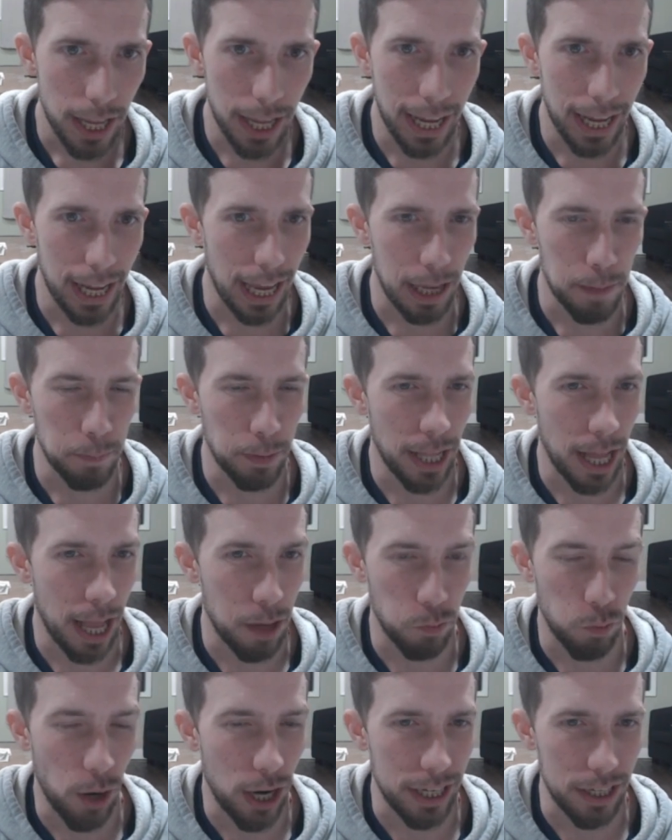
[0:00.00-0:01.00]
And
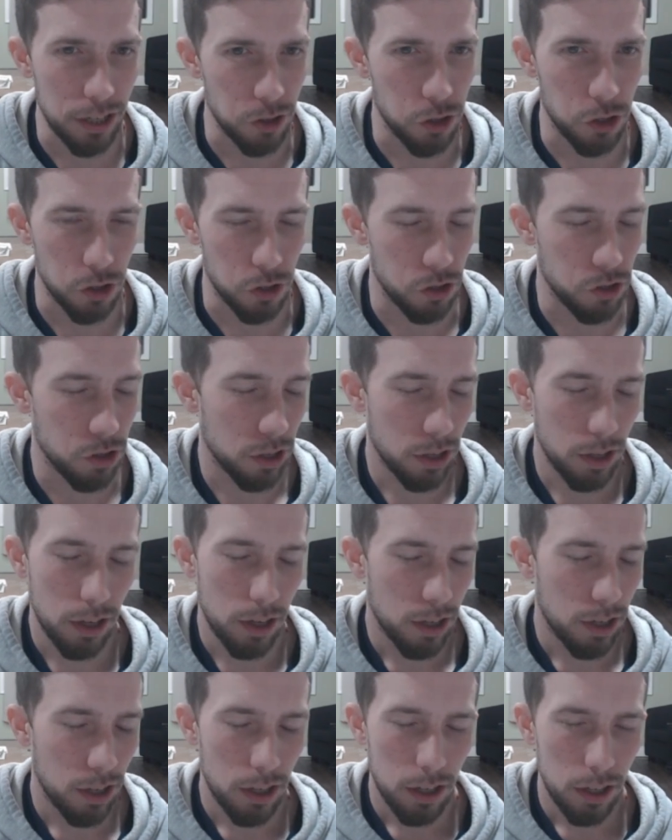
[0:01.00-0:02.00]
white is just
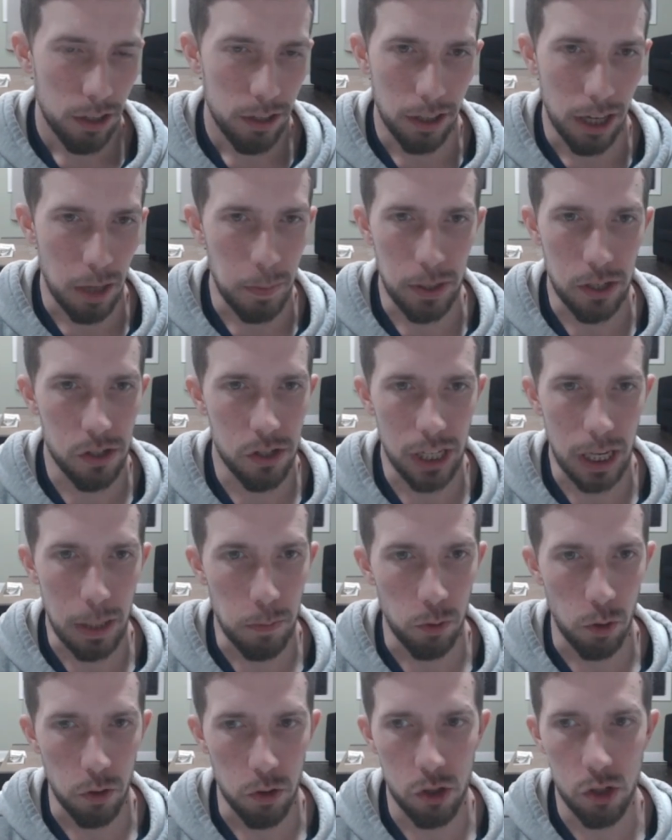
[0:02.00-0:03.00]
going to be
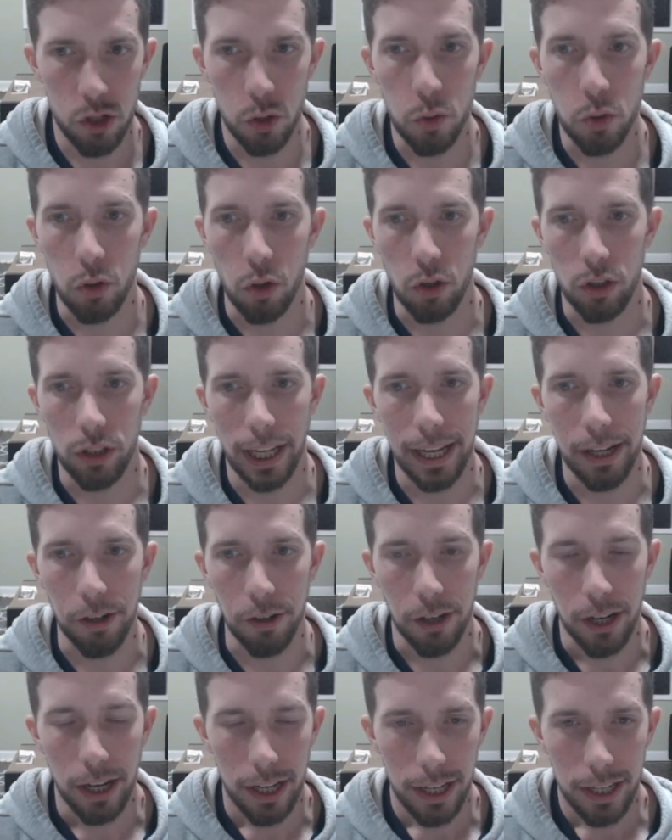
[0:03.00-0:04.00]
steamrolled sooner or
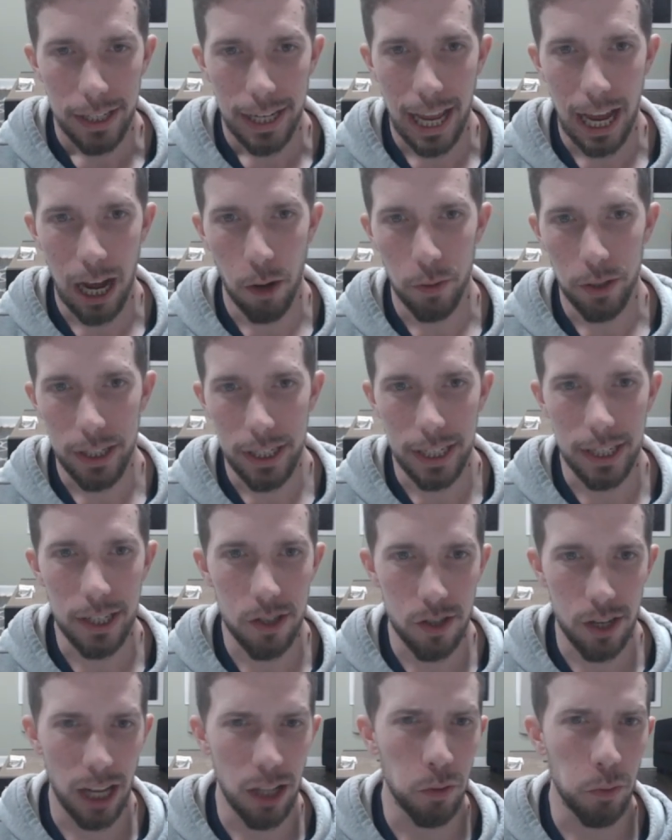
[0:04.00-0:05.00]
later. Now, he
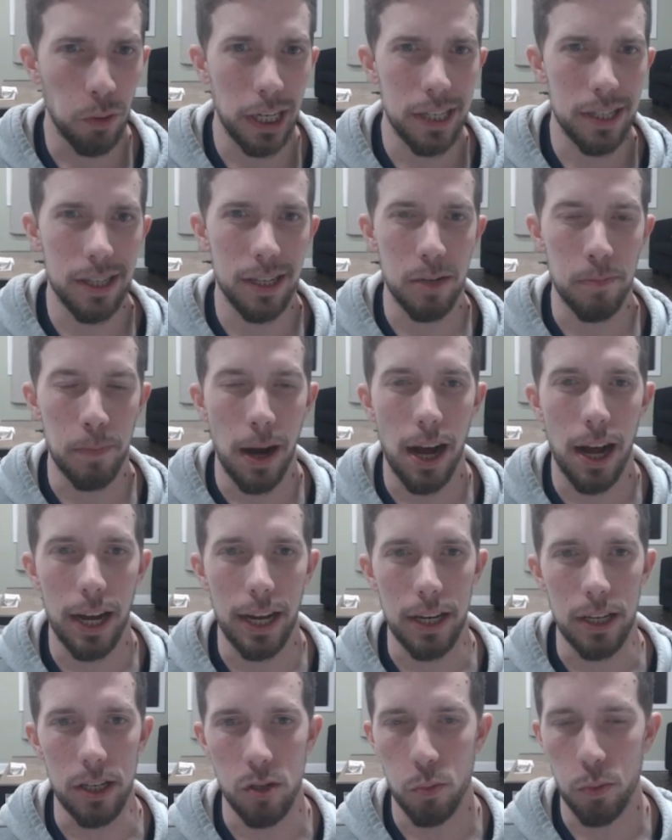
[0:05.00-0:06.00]
accelerates the
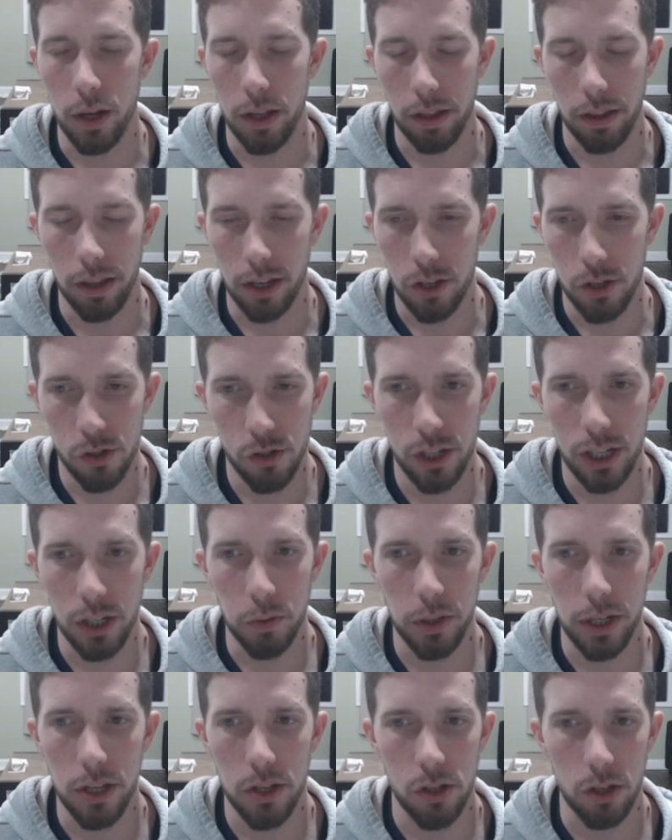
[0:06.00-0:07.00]
demise with a
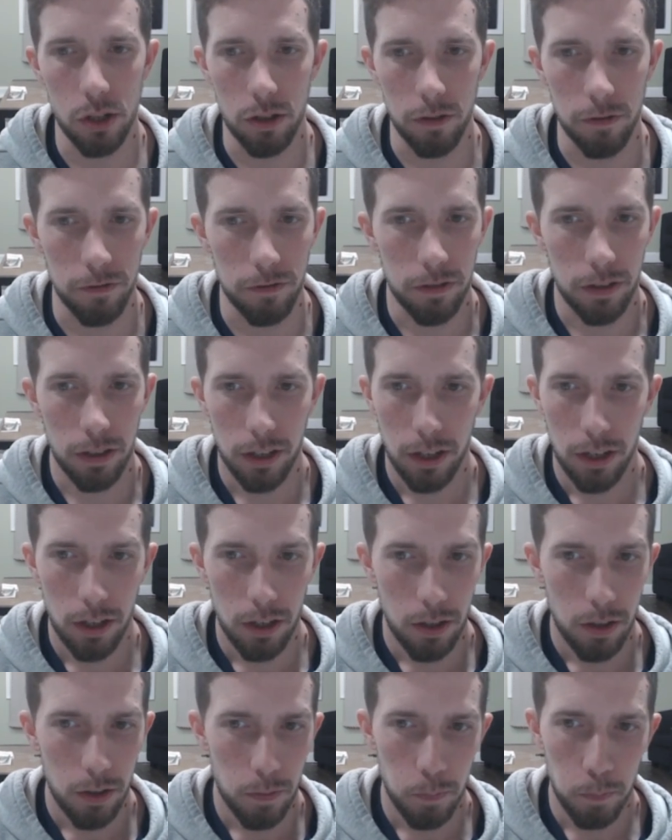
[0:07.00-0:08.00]
series of
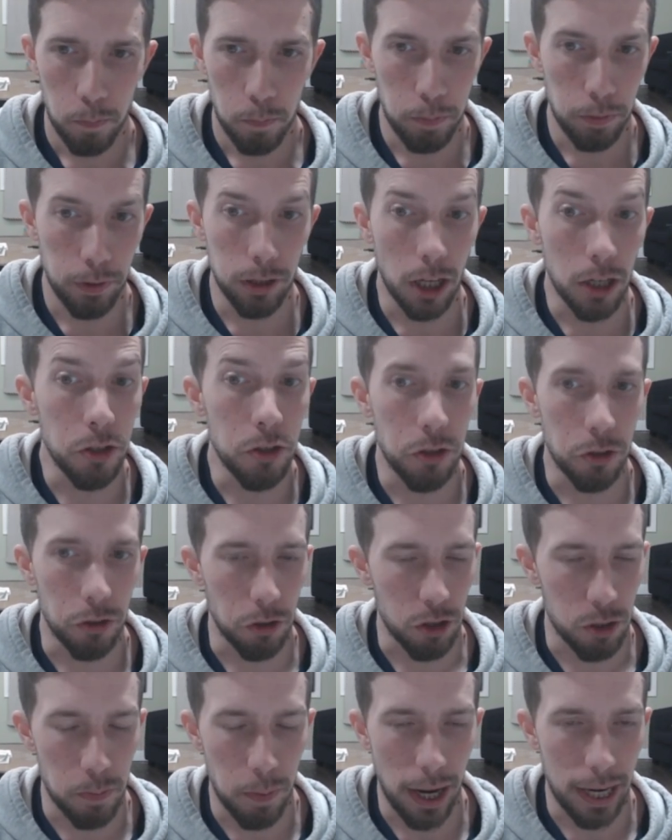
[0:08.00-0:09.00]

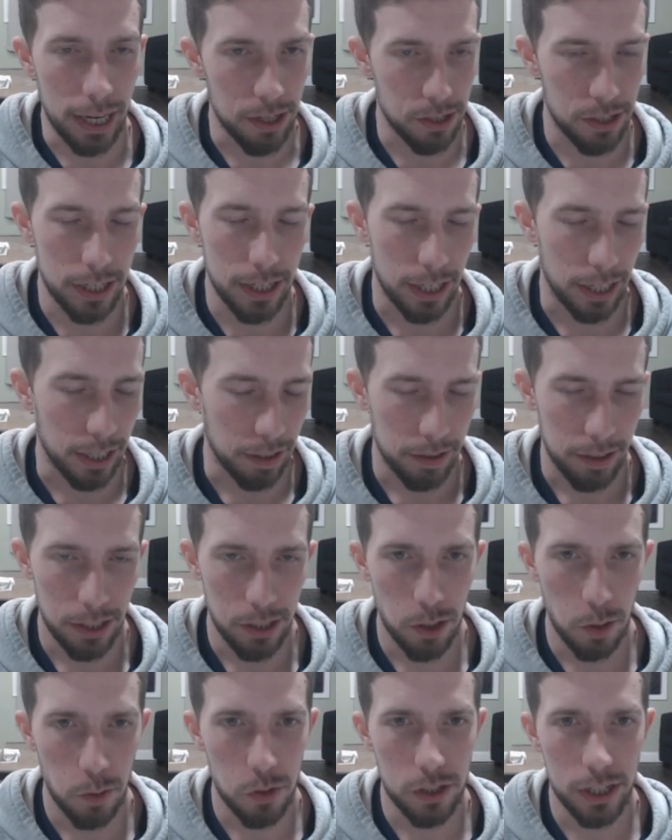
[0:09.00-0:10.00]
blunders by his king. He
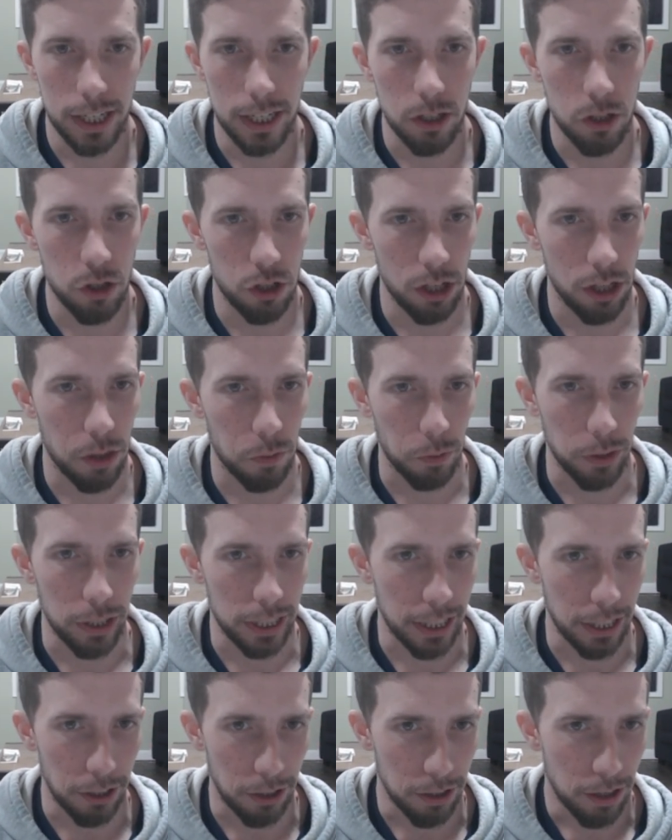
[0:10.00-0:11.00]
goes king g3
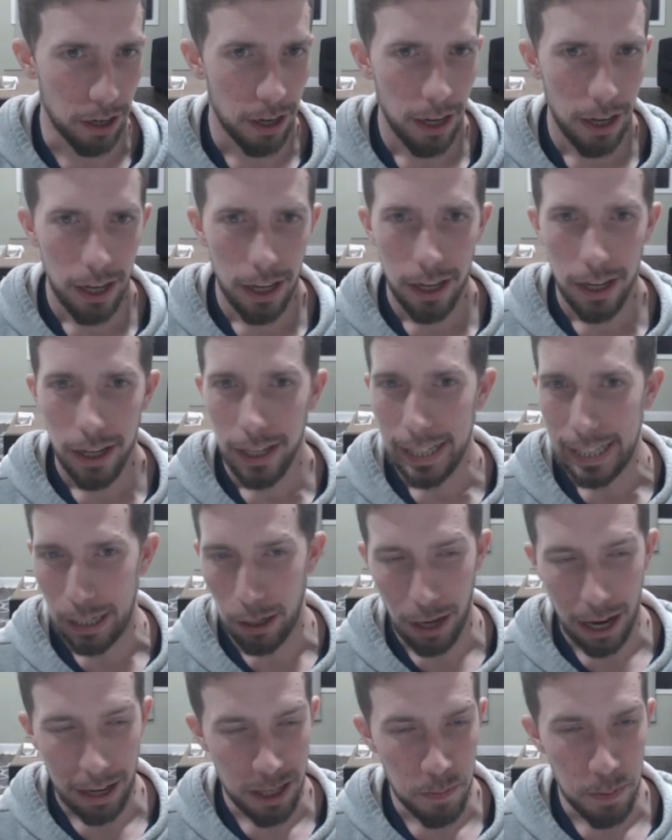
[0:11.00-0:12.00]
here. You
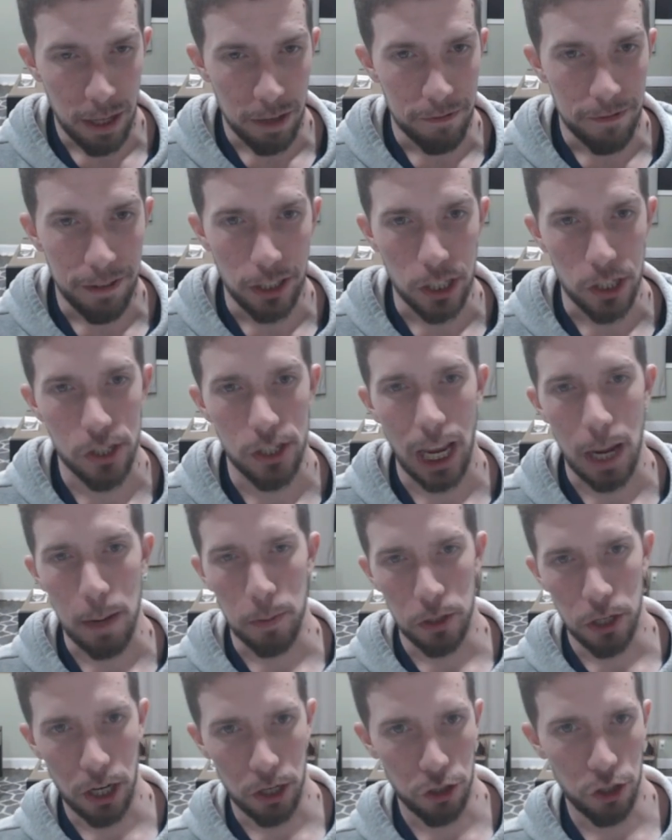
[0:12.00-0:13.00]
don't have to be a very
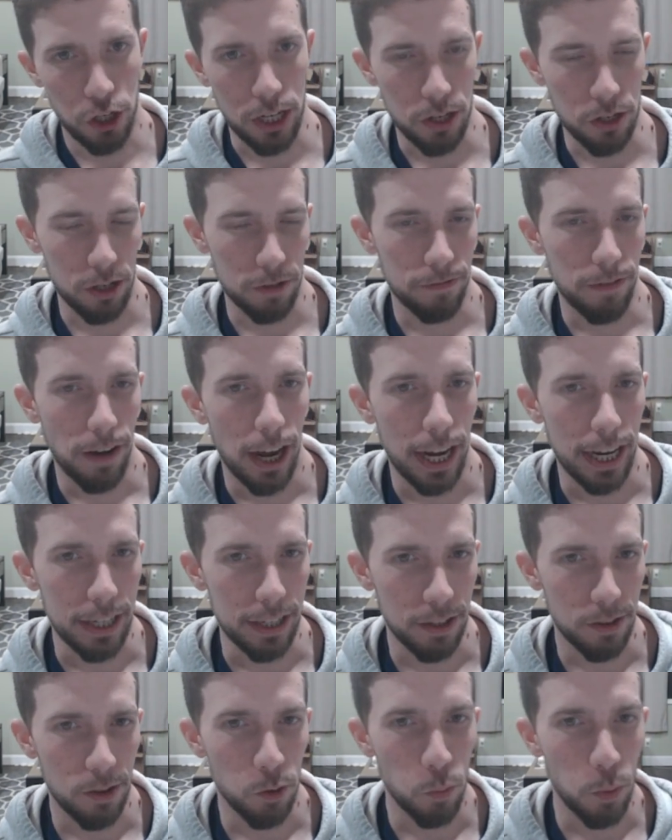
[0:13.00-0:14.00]
stable chess genius to
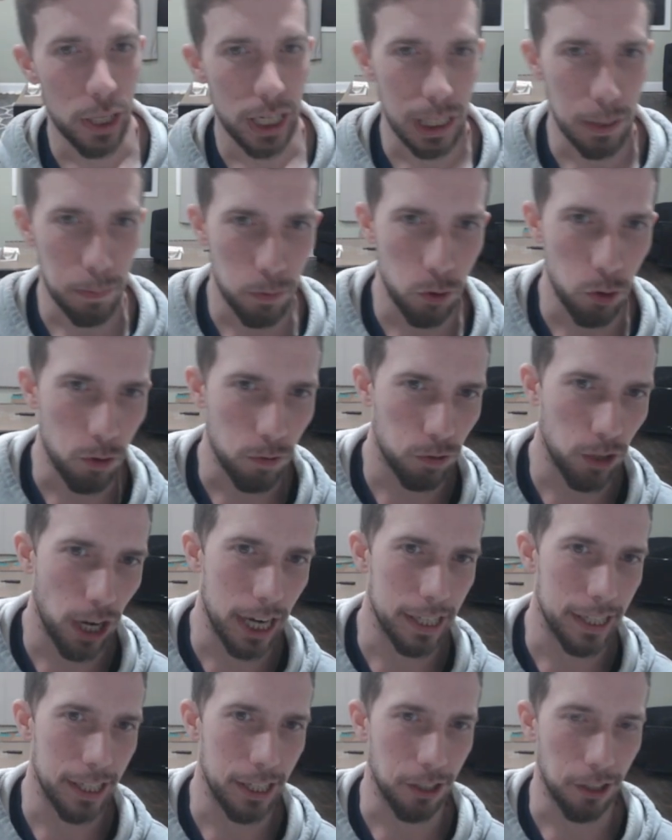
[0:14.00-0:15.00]
find the winning move
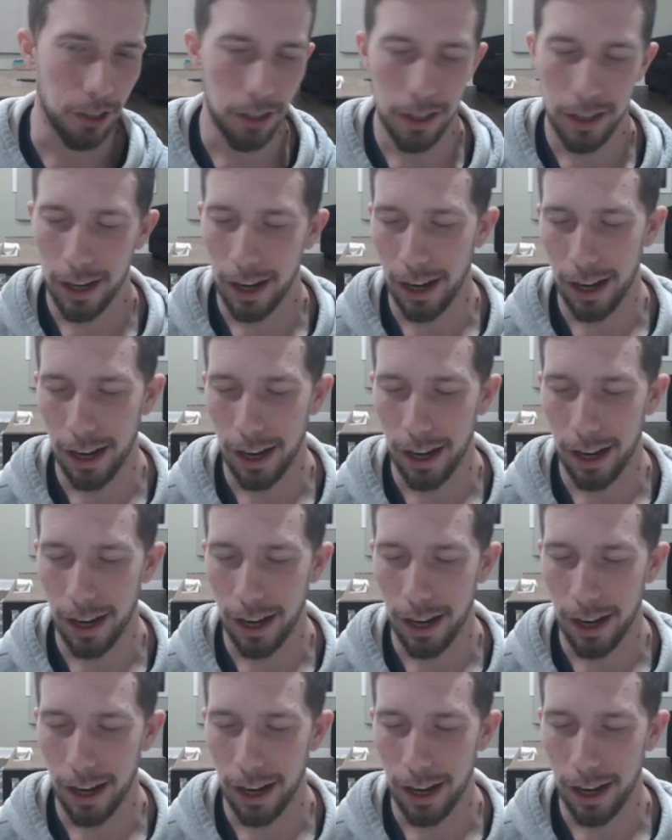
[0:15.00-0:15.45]
right here.